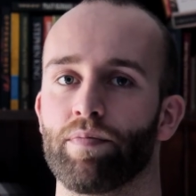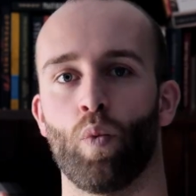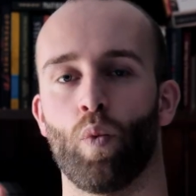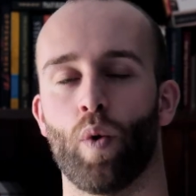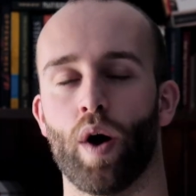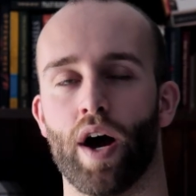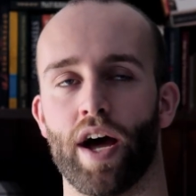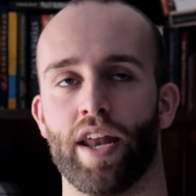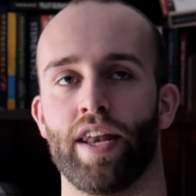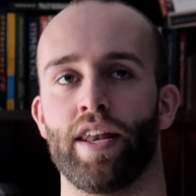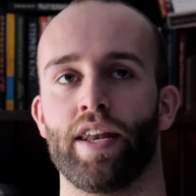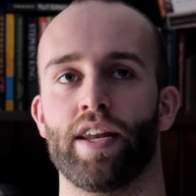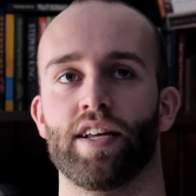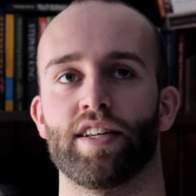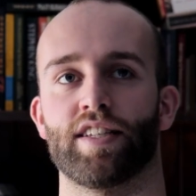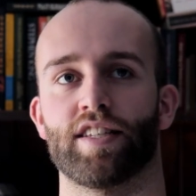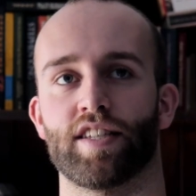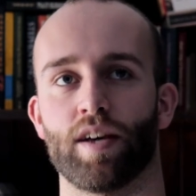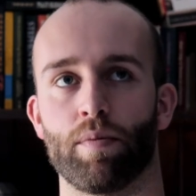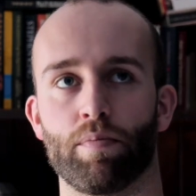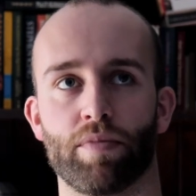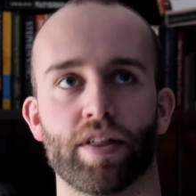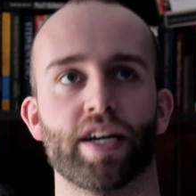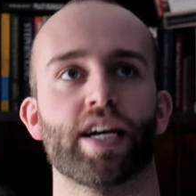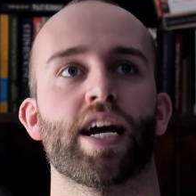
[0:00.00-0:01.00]
when
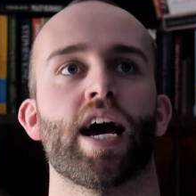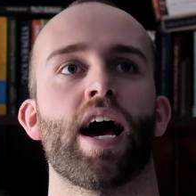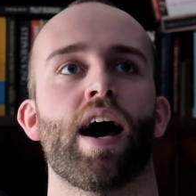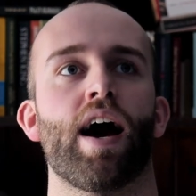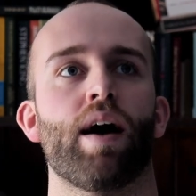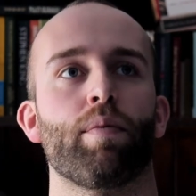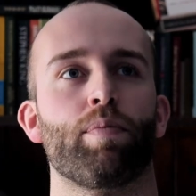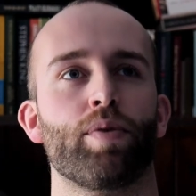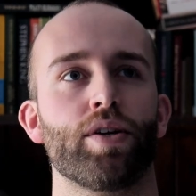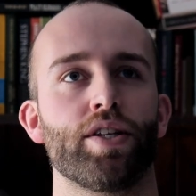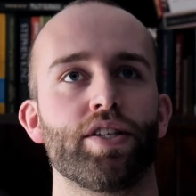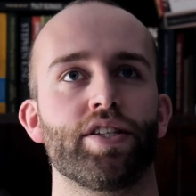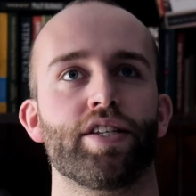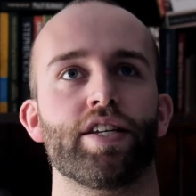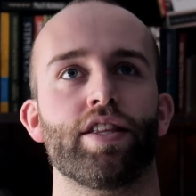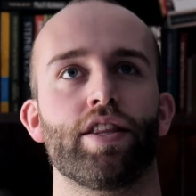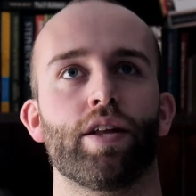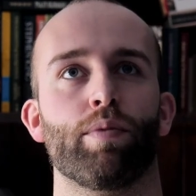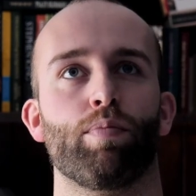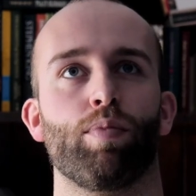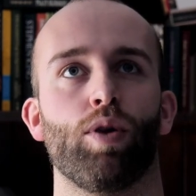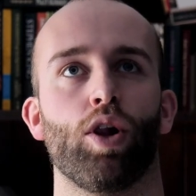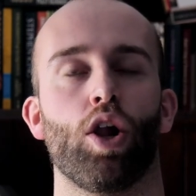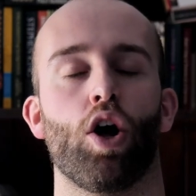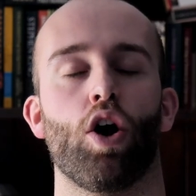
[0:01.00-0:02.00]
something happens in
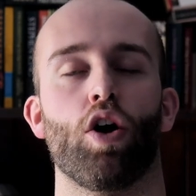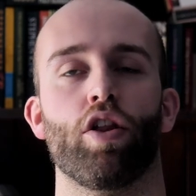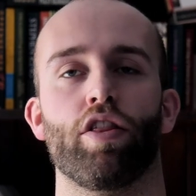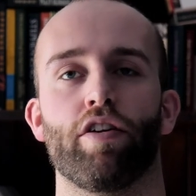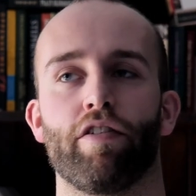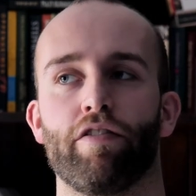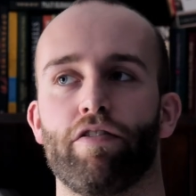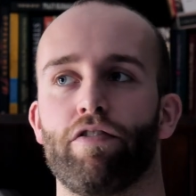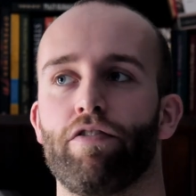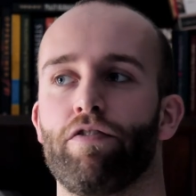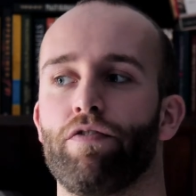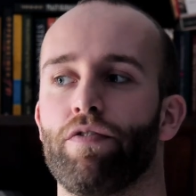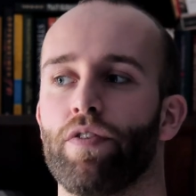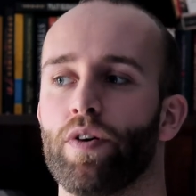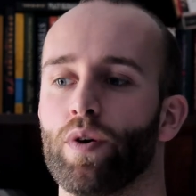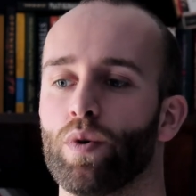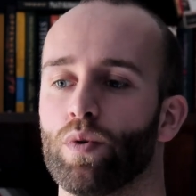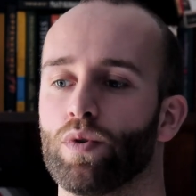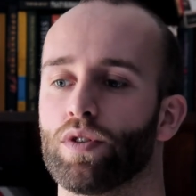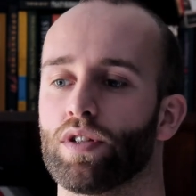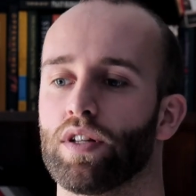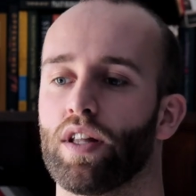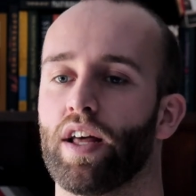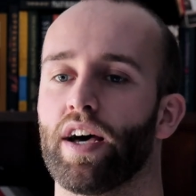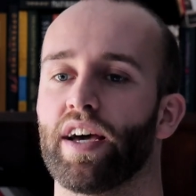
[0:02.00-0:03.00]
the plot that
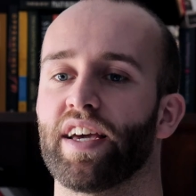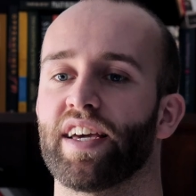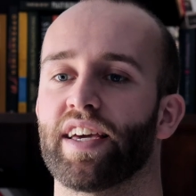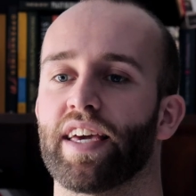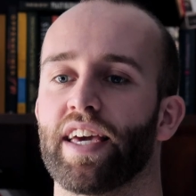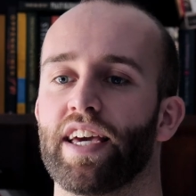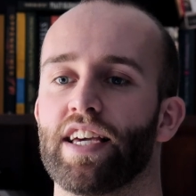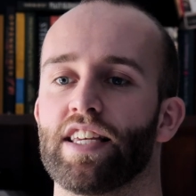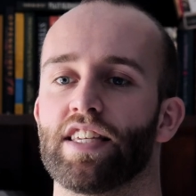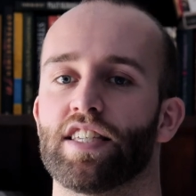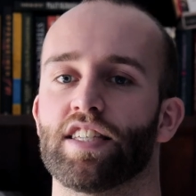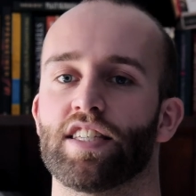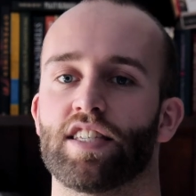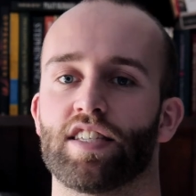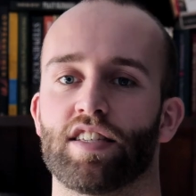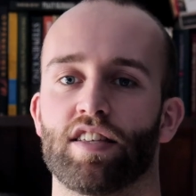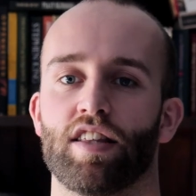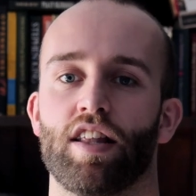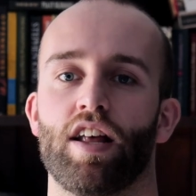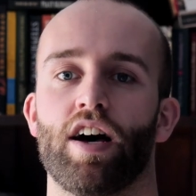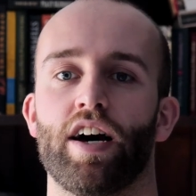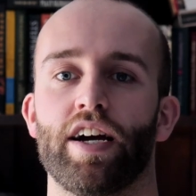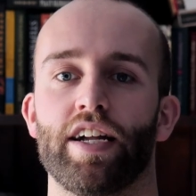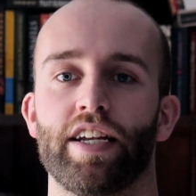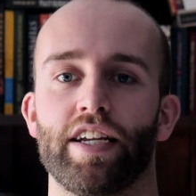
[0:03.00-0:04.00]
feels like it
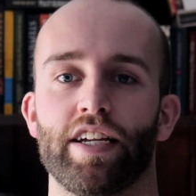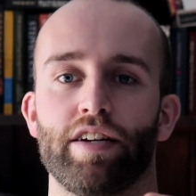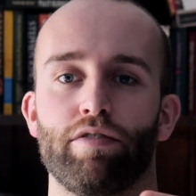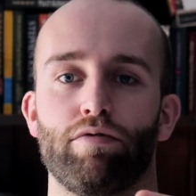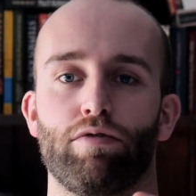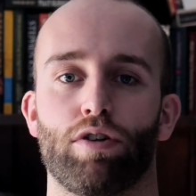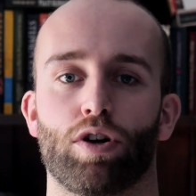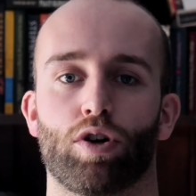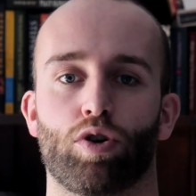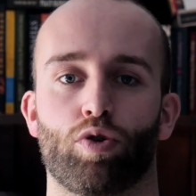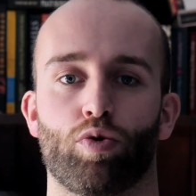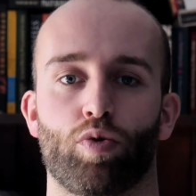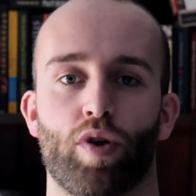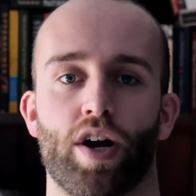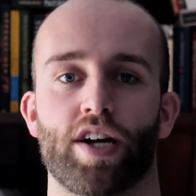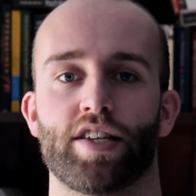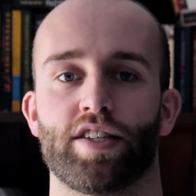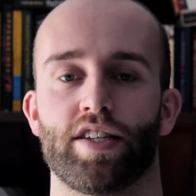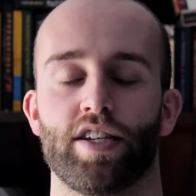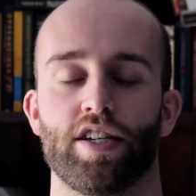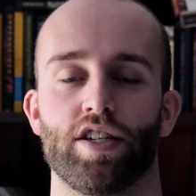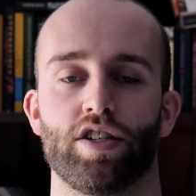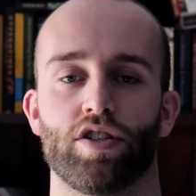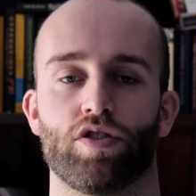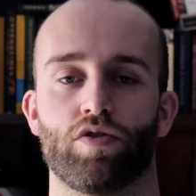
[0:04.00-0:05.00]
slightly
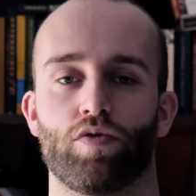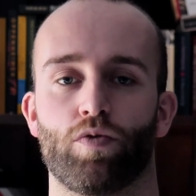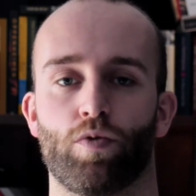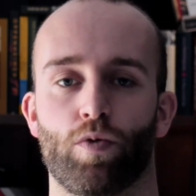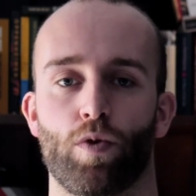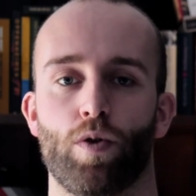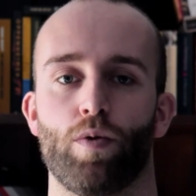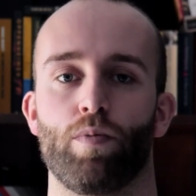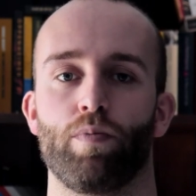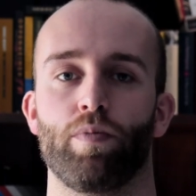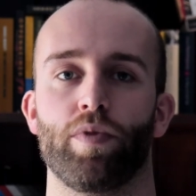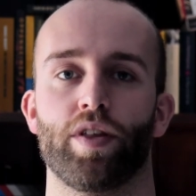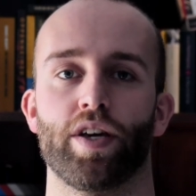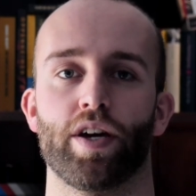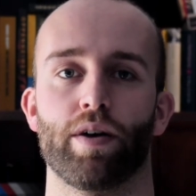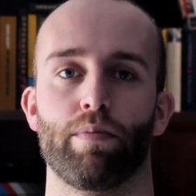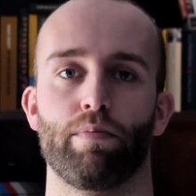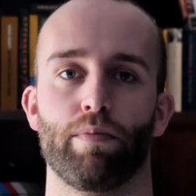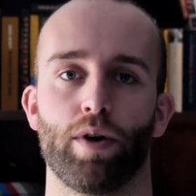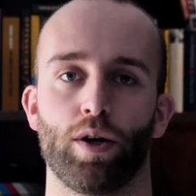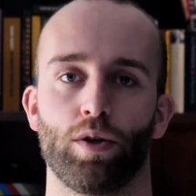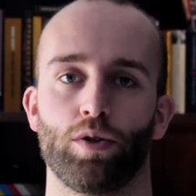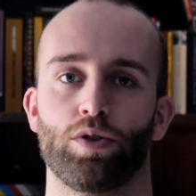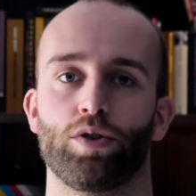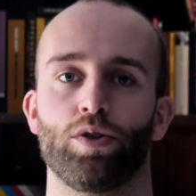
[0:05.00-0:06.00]
regresses from the
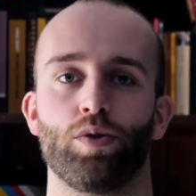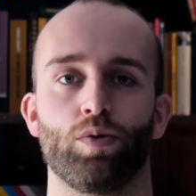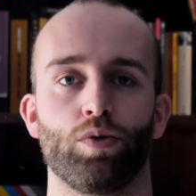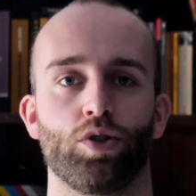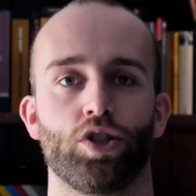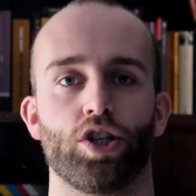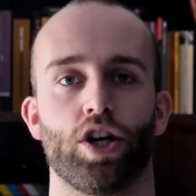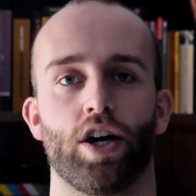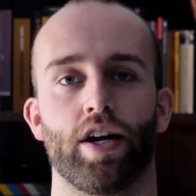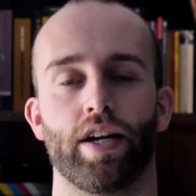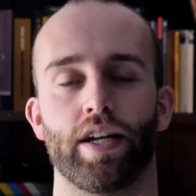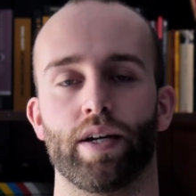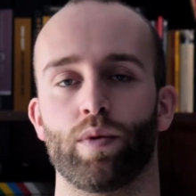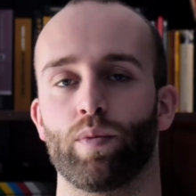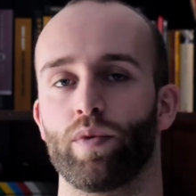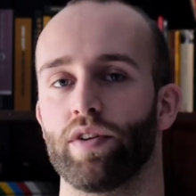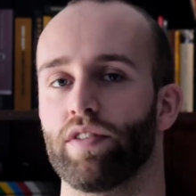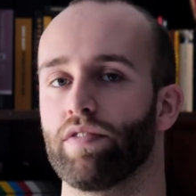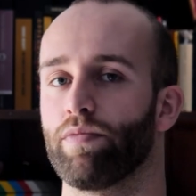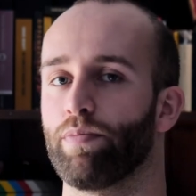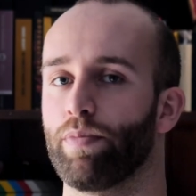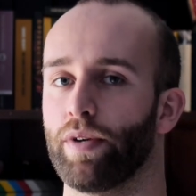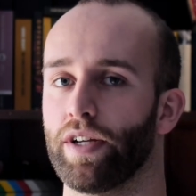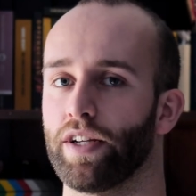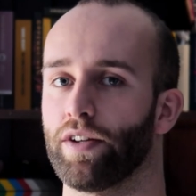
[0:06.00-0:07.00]
emotional journey
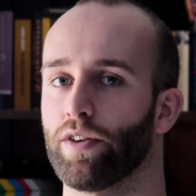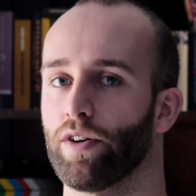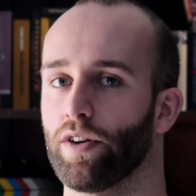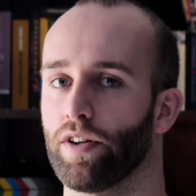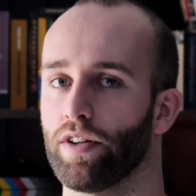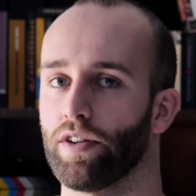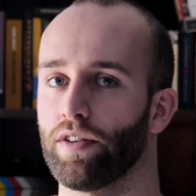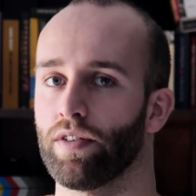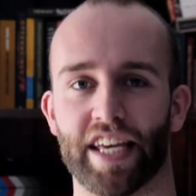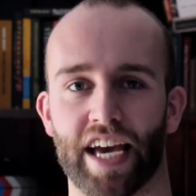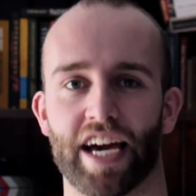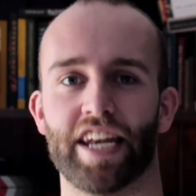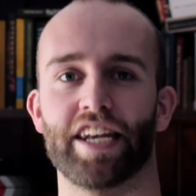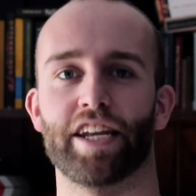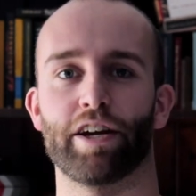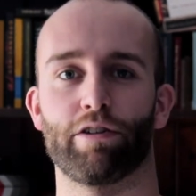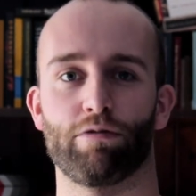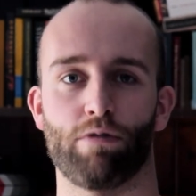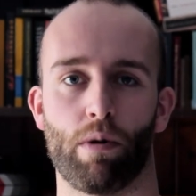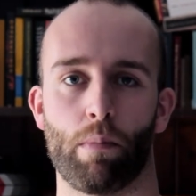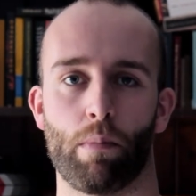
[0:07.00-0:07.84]
we've been on. The ending